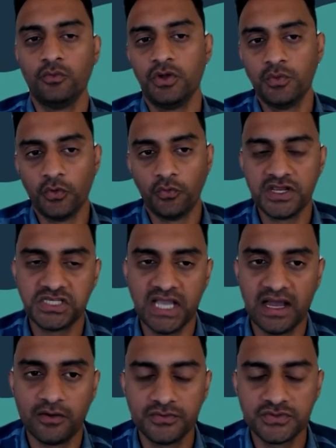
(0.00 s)
We will reach
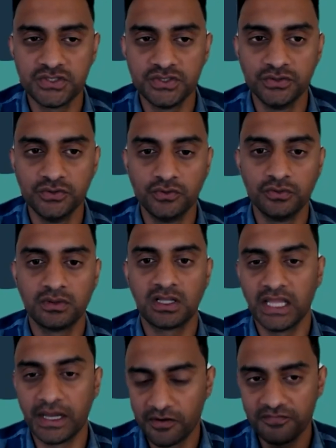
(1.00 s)
out to
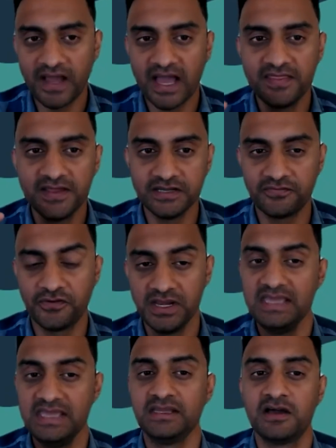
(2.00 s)
clarify the
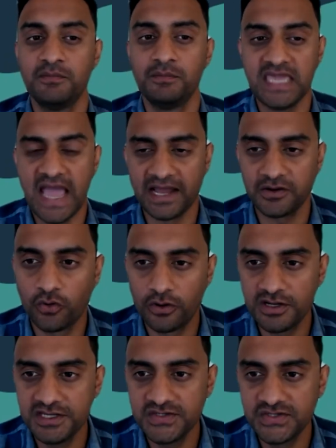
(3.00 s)
different income
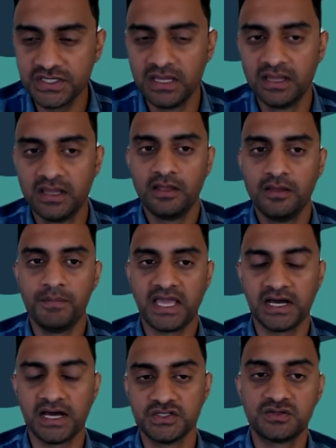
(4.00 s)
categories
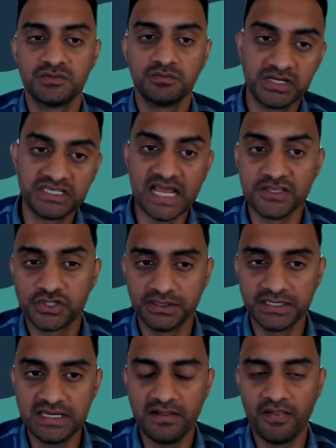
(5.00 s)
because
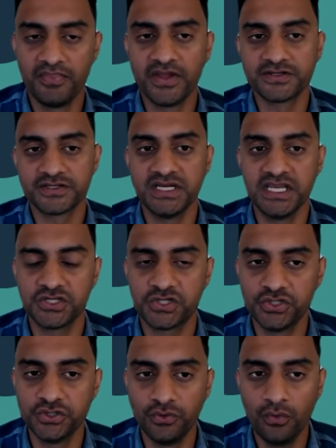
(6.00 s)
potentially there's an
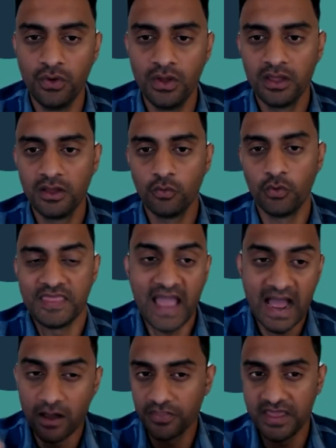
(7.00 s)
issue with
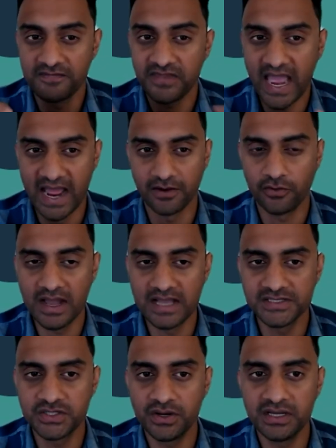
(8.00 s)
how they've
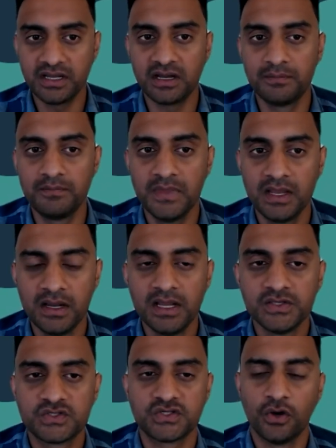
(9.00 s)
categorized their income.
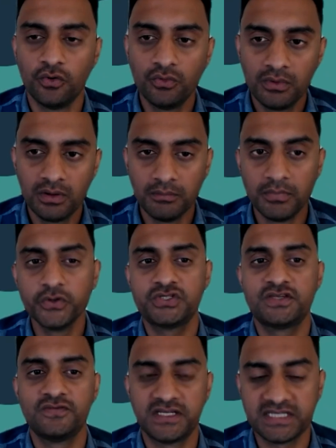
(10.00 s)
So
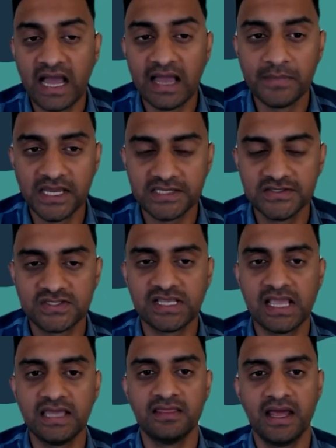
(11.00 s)
most of the time I can
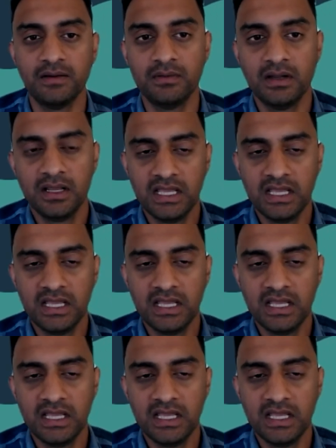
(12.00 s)
say that,